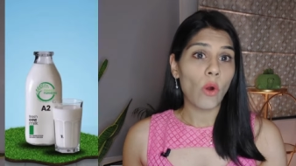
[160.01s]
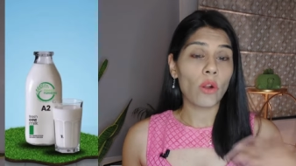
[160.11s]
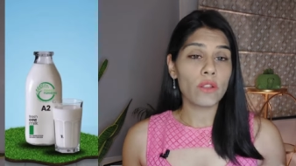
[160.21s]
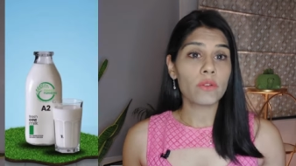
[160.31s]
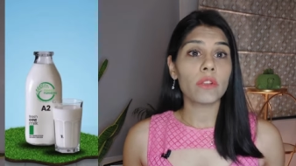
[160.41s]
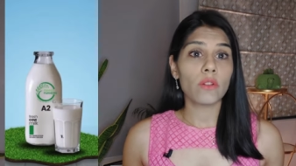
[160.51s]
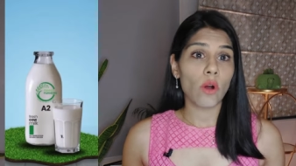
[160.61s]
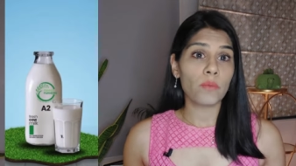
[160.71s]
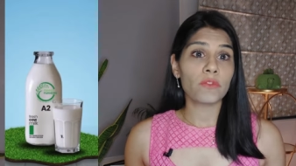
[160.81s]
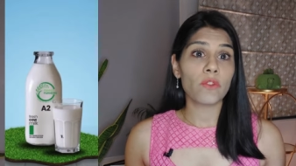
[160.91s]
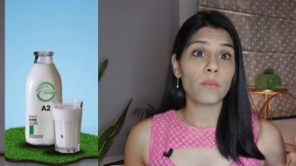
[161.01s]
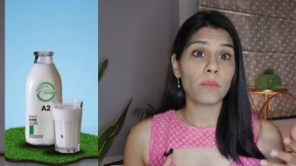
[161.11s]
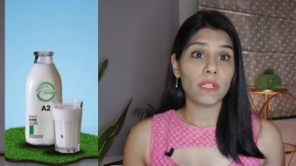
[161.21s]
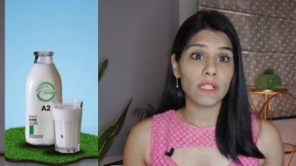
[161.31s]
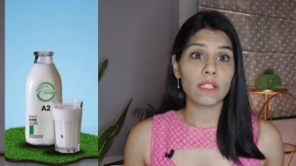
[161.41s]
or you can opt for
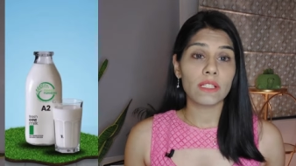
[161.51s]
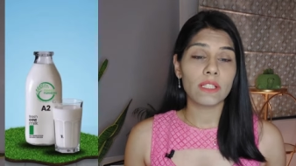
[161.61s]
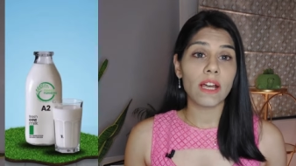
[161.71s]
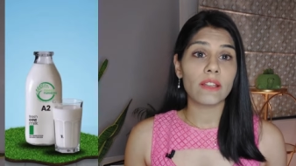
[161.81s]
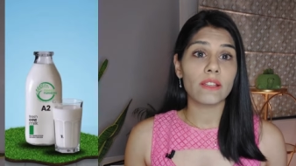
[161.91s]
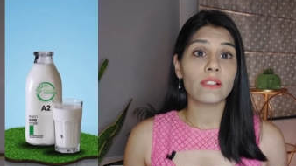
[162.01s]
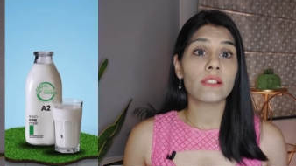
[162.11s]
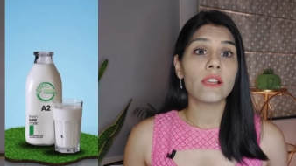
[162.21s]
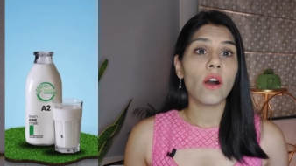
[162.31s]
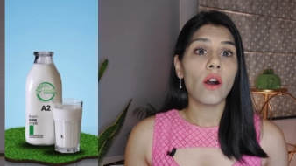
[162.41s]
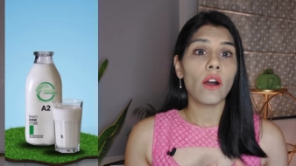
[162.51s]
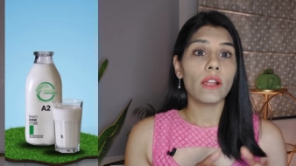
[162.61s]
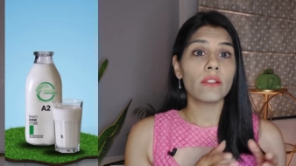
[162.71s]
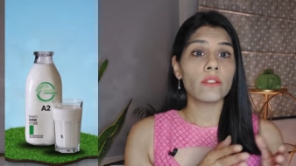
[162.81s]
milk that is a